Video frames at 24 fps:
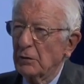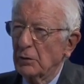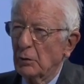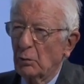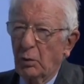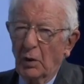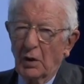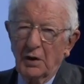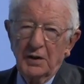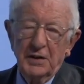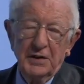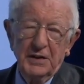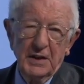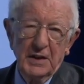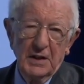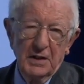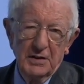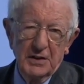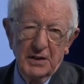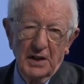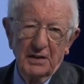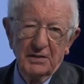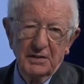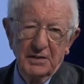
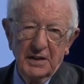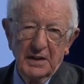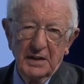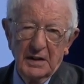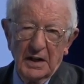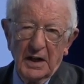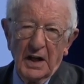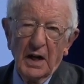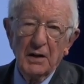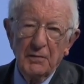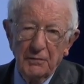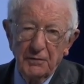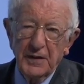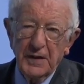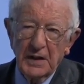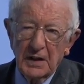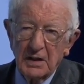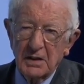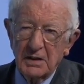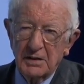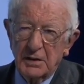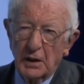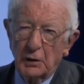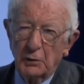quality-adjusted life
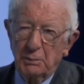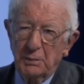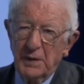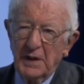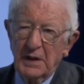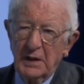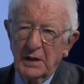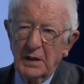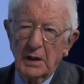years as being